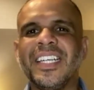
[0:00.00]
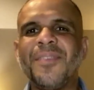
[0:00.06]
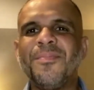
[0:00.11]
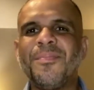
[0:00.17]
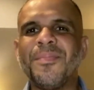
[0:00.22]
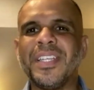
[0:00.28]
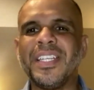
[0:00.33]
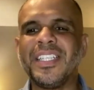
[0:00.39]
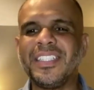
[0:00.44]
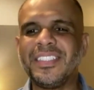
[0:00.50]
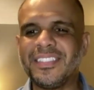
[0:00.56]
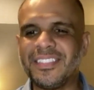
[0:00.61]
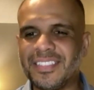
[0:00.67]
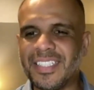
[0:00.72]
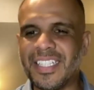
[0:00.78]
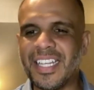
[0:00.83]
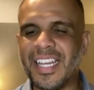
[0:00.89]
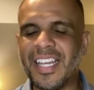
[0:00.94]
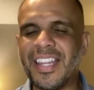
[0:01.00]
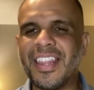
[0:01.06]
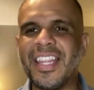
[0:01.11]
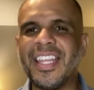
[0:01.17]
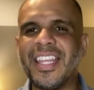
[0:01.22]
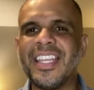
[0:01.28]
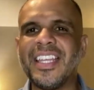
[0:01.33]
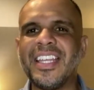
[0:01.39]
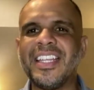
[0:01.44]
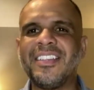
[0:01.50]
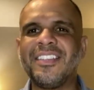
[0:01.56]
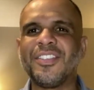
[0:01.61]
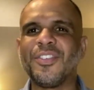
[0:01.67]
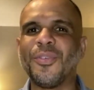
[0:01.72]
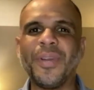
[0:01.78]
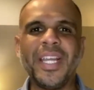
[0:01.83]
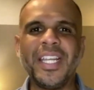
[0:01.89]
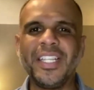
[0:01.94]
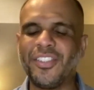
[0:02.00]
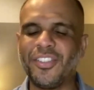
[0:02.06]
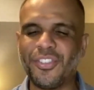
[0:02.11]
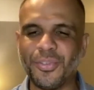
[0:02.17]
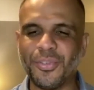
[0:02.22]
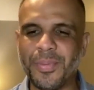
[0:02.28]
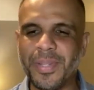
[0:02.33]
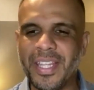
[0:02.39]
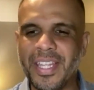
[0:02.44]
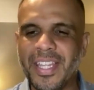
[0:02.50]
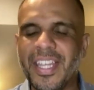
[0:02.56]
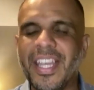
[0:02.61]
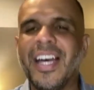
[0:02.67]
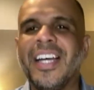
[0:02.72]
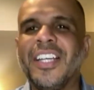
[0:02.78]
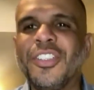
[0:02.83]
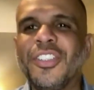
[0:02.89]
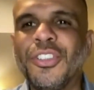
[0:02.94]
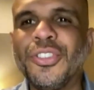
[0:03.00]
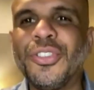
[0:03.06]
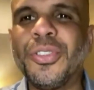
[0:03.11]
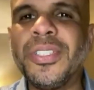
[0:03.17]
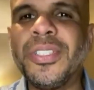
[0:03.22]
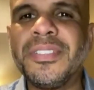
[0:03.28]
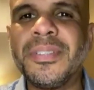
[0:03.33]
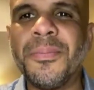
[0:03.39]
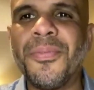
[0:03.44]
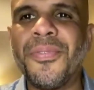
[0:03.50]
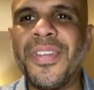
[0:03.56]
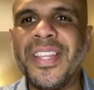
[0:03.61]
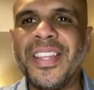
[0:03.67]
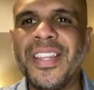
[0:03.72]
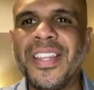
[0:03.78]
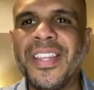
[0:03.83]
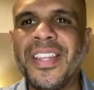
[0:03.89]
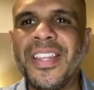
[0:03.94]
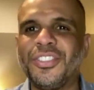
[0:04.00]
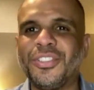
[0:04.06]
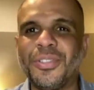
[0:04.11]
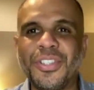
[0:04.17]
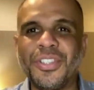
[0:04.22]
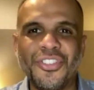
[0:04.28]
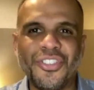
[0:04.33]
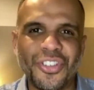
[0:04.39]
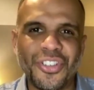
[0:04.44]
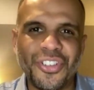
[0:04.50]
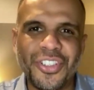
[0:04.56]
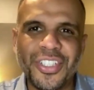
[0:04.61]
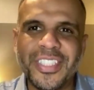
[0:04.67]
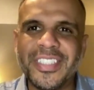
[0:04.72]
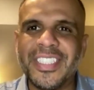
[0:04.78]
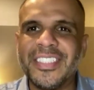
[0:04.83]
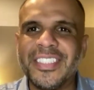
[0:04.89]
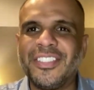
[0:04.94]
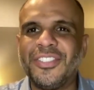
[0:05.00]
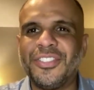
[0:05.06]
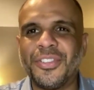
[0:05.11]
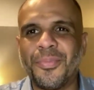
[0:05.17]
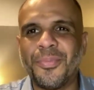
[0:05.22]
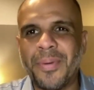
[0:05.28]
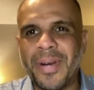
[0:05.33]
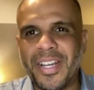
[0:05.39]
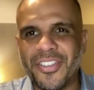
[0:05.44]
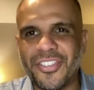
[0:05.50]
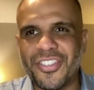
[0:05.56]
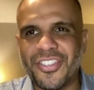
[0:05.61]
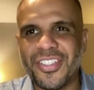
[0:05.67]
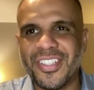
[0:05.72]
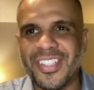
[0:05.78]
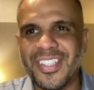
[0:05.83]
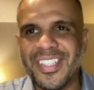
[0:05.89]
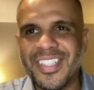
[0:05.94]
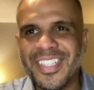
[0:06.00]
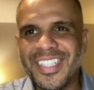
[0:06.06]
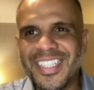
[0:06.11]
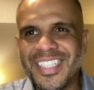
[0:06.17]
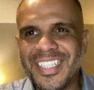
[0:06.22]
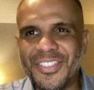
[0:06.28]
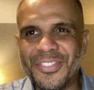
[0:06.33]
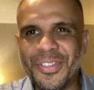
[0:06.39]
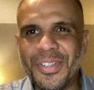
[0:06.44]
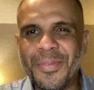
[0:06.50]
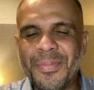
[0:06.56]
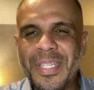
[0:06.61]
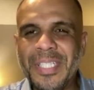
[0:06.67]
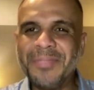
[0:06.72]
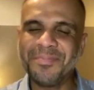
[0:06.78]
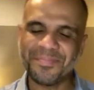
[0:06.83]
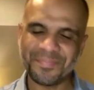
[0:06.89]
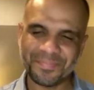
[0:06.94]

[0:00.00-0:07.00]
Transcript: Amazing. I think it's great to be, I you know, doing something that you enjoy, that's your passion. You know what I mean?